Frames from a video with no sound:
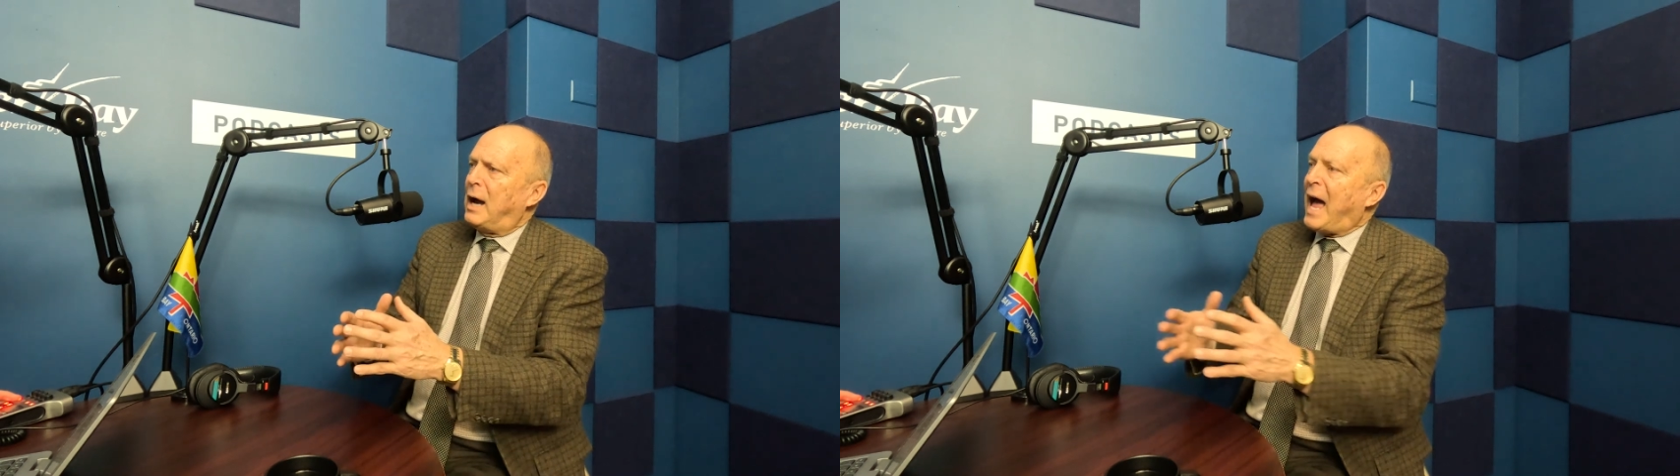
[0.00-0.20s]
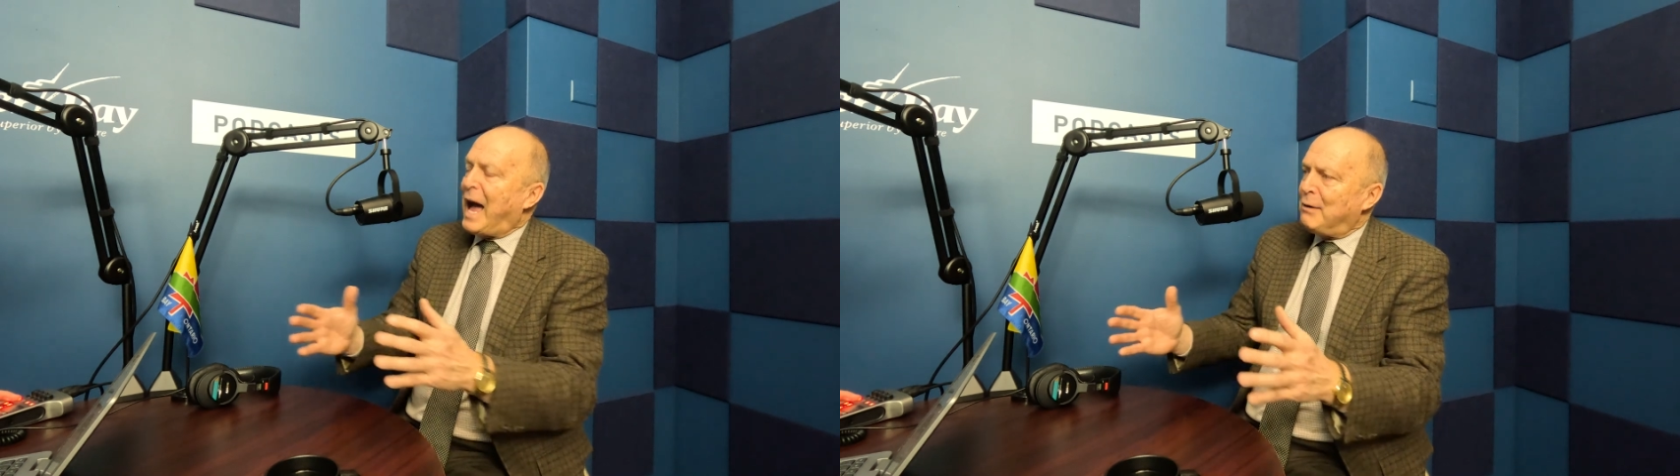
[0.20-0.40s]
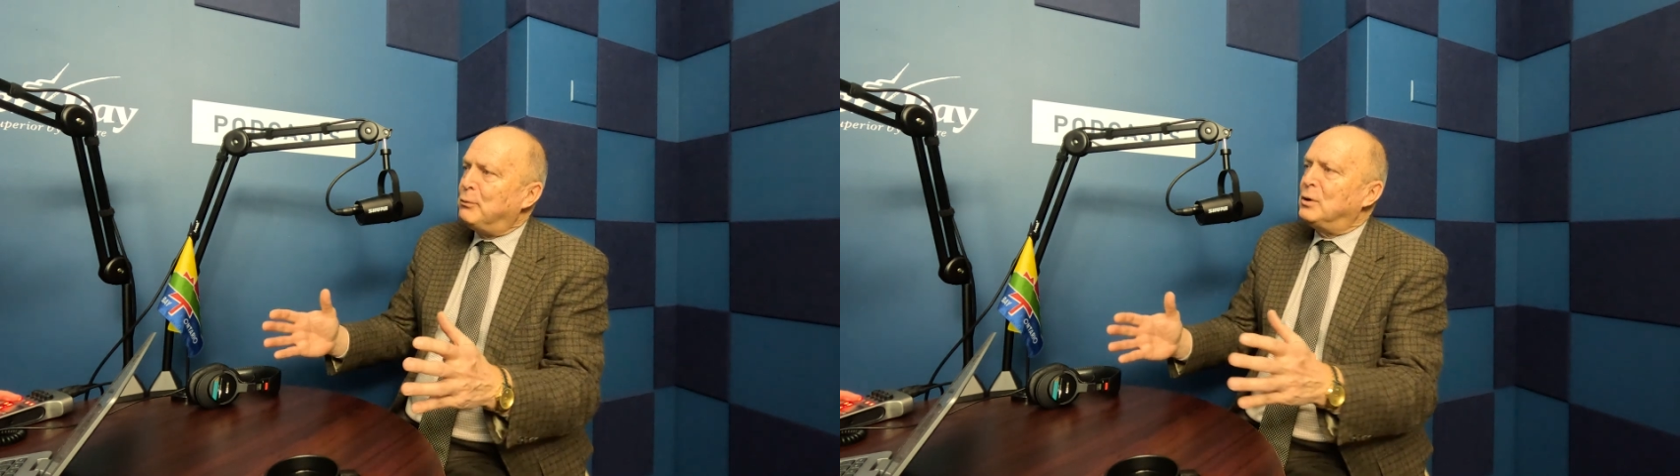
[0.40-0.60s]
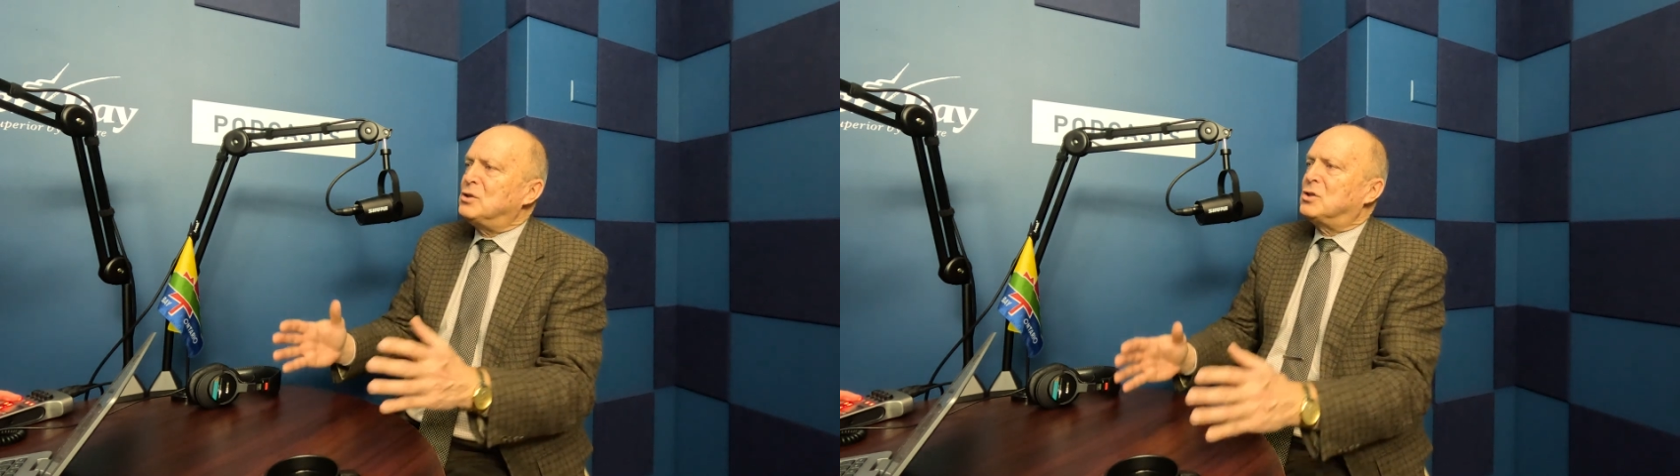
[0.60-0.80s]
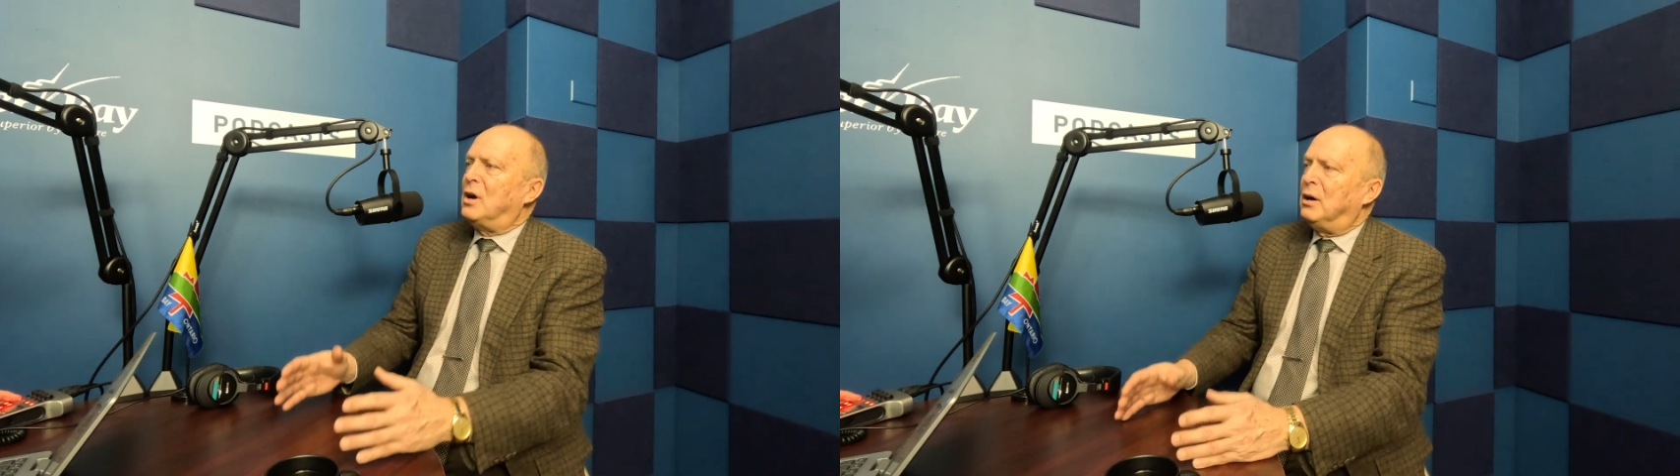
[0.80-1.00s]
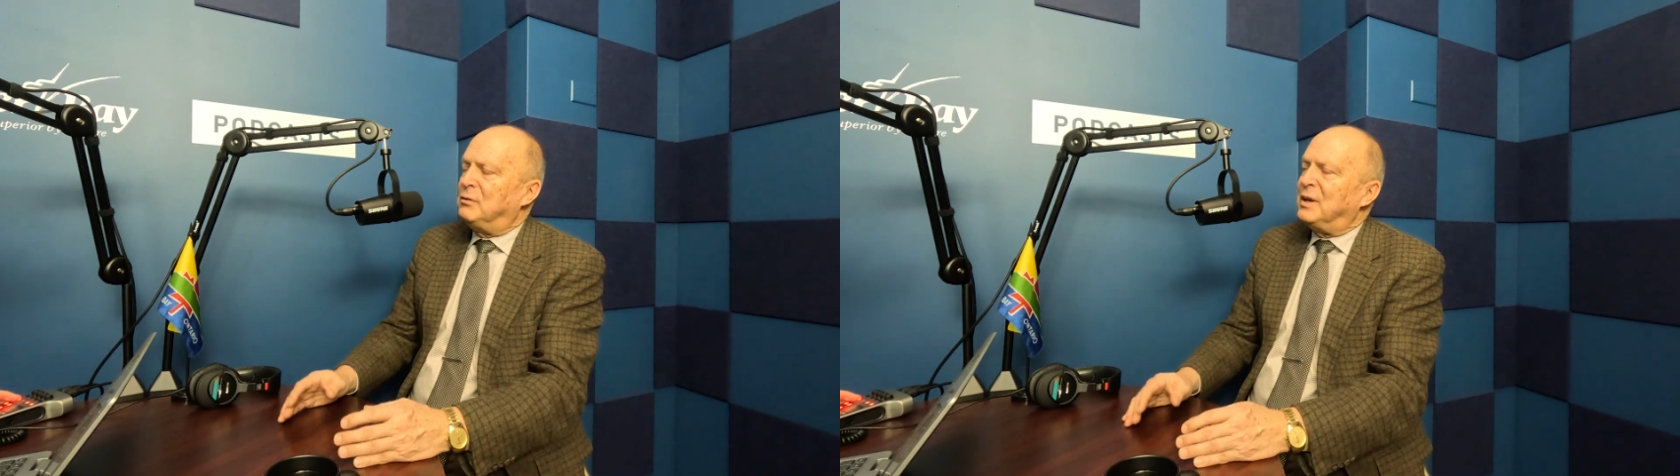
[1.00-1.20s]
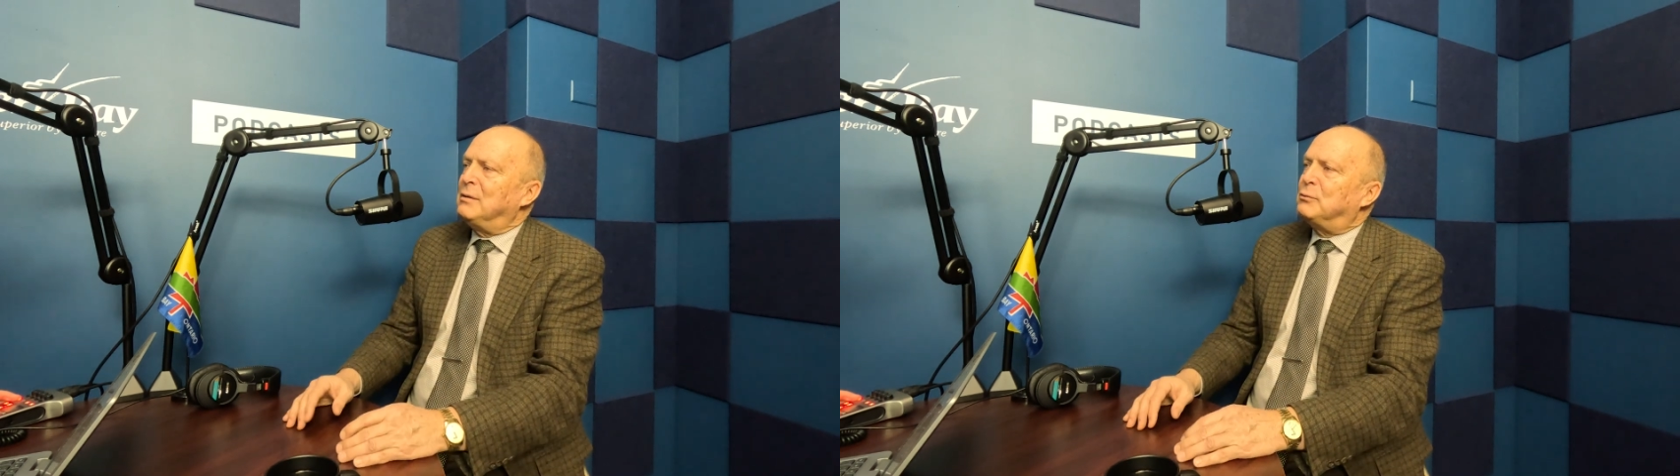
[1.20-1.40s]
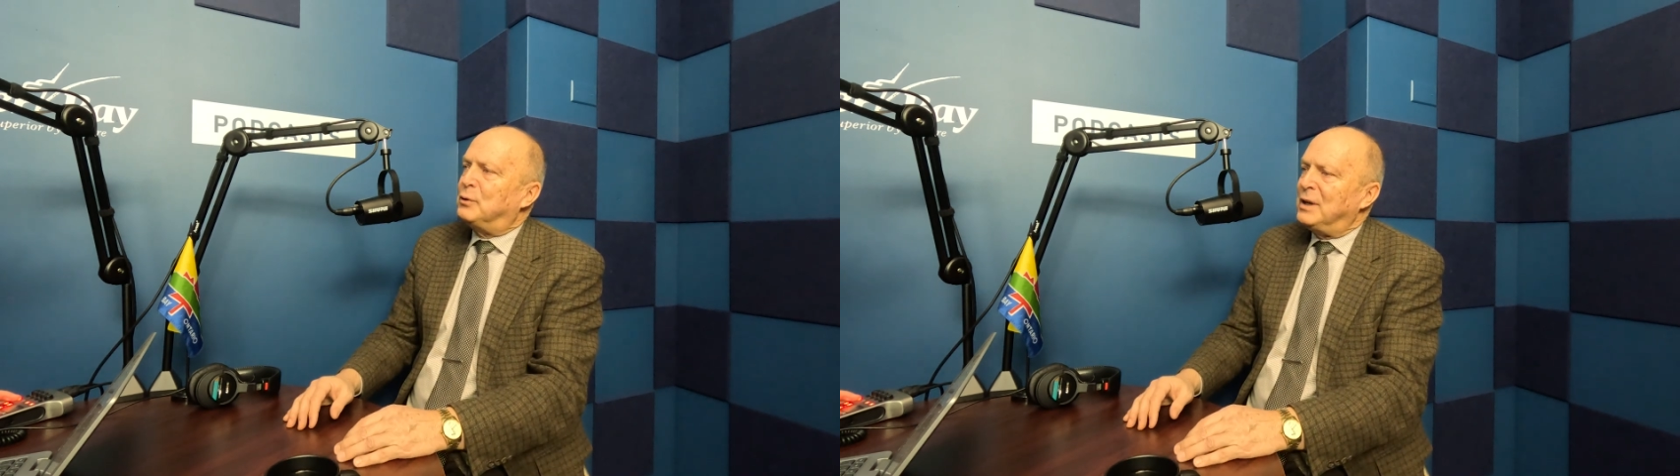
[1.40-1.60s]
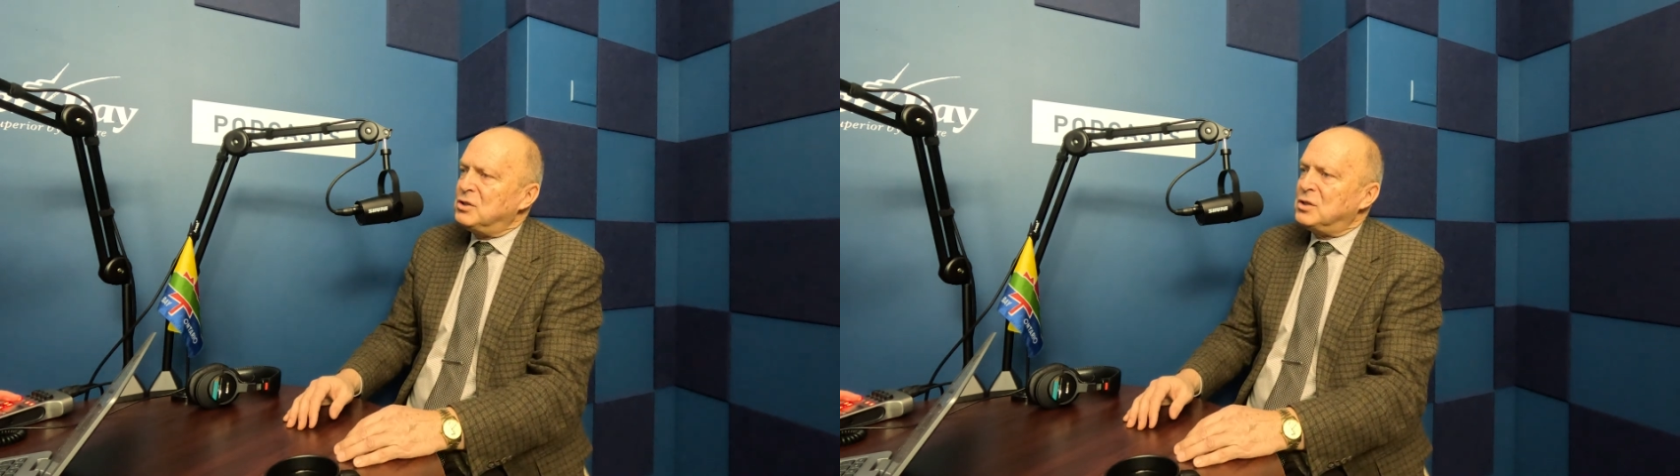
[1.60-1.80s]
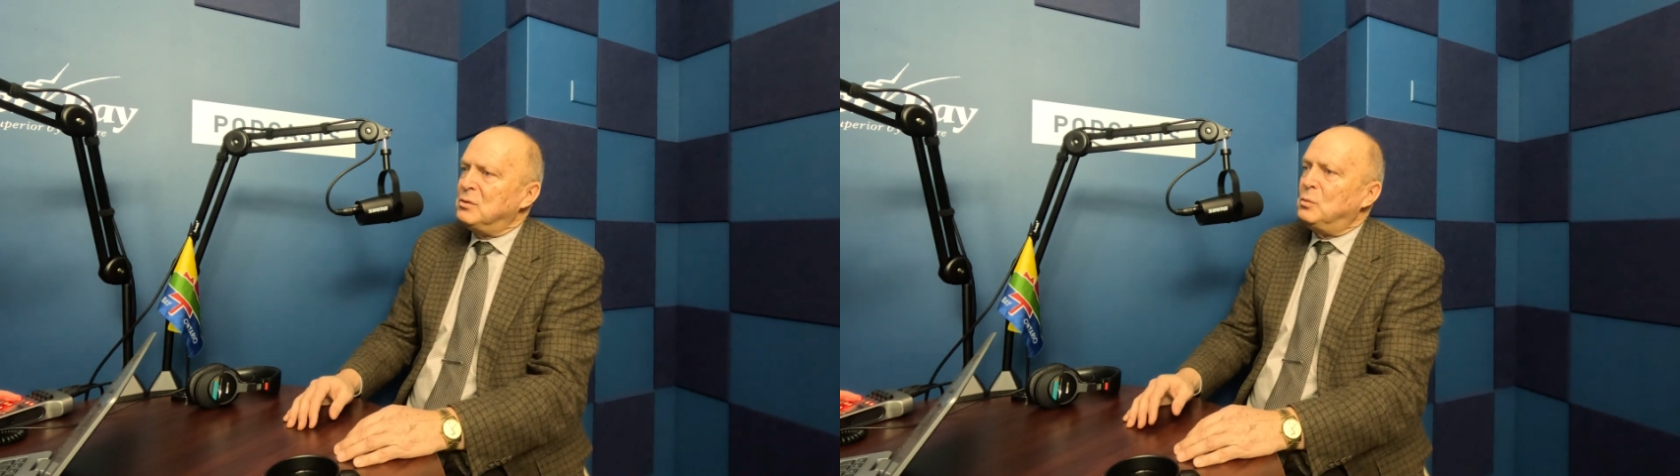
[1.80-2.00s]
average of
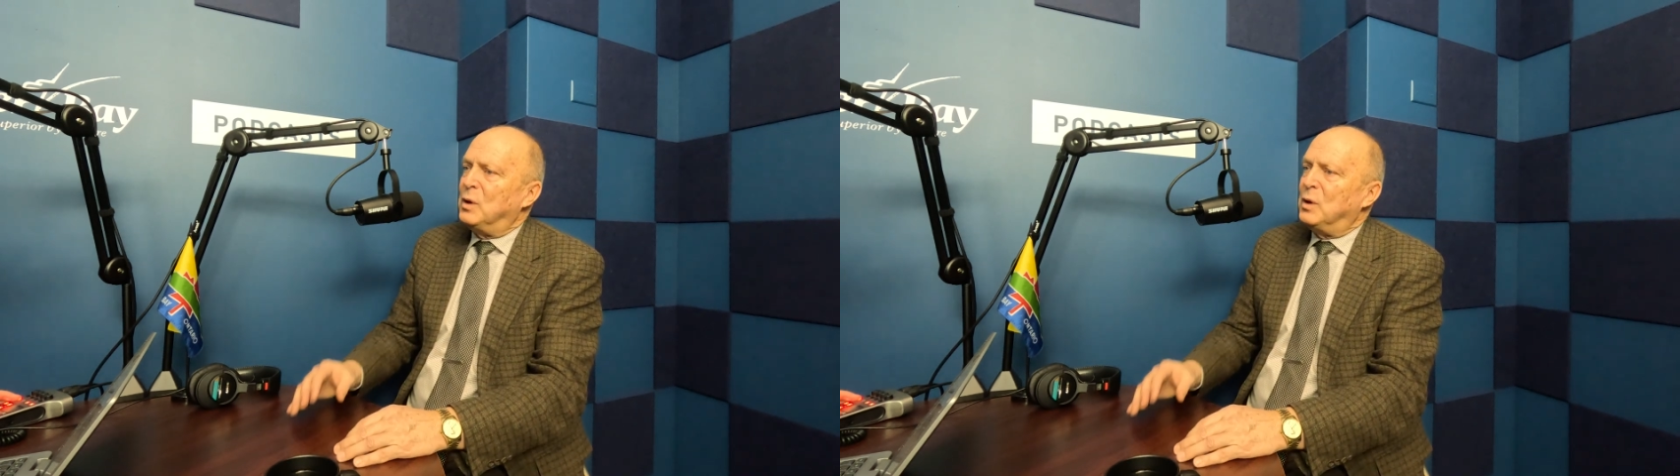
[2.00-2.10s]
inflation,